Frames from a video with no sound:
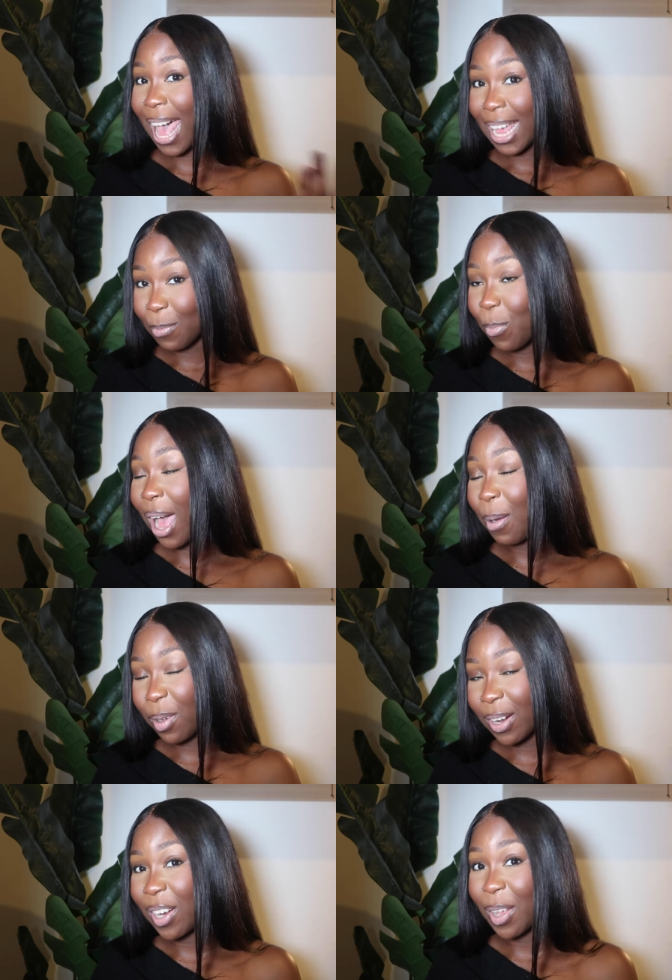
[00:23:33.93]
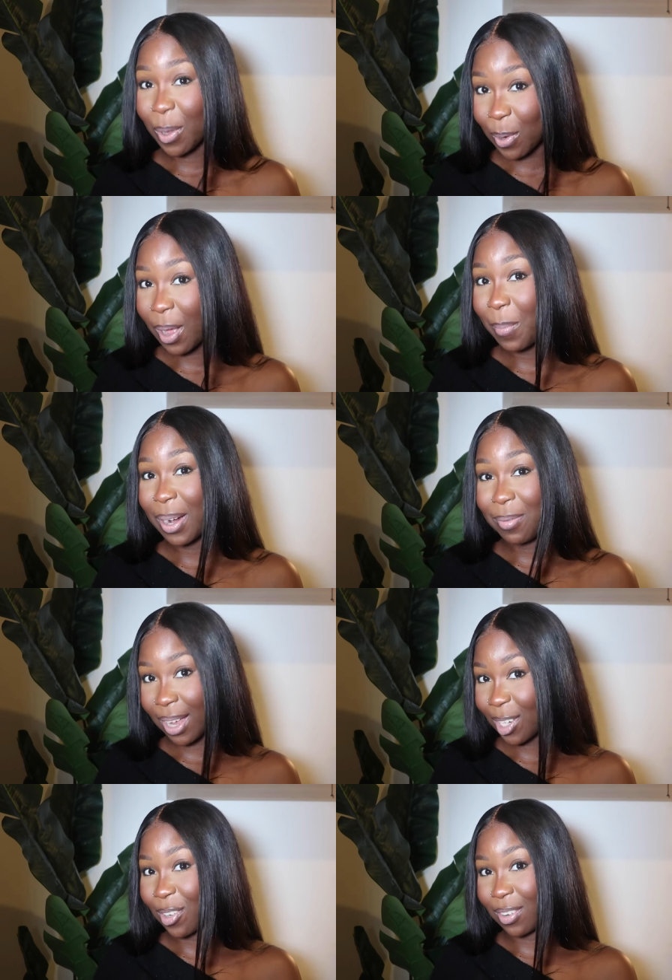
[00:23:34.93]
I want to know who her
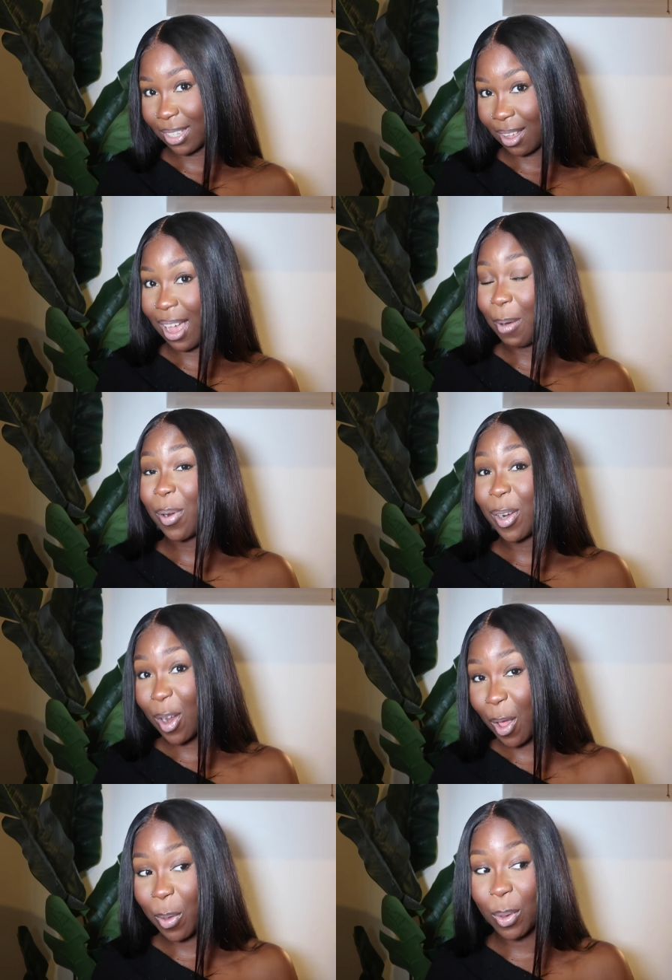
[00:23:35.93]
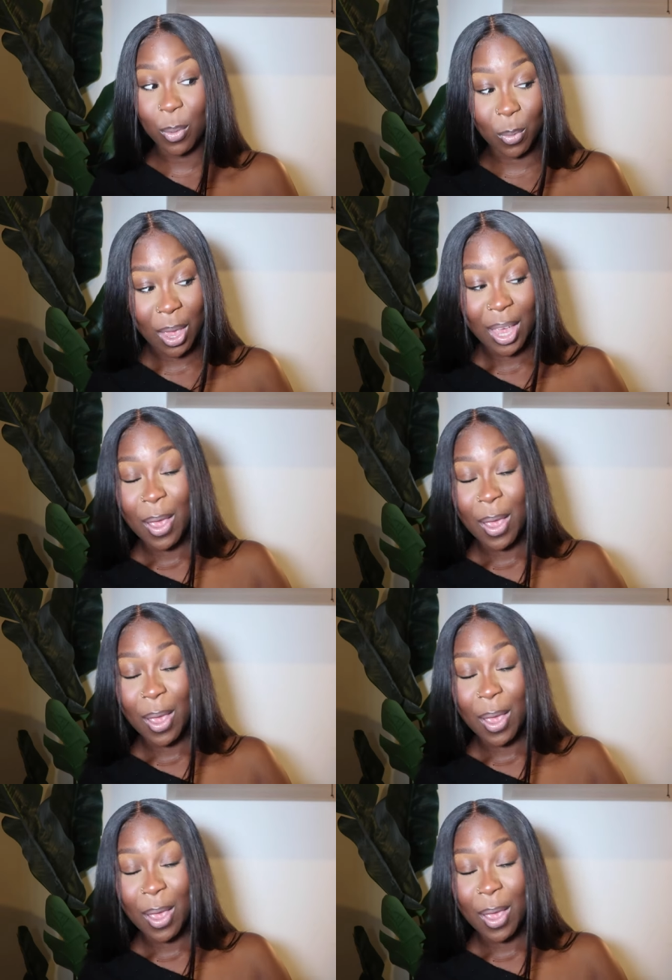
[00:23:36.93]
manufacturers are. I want to know who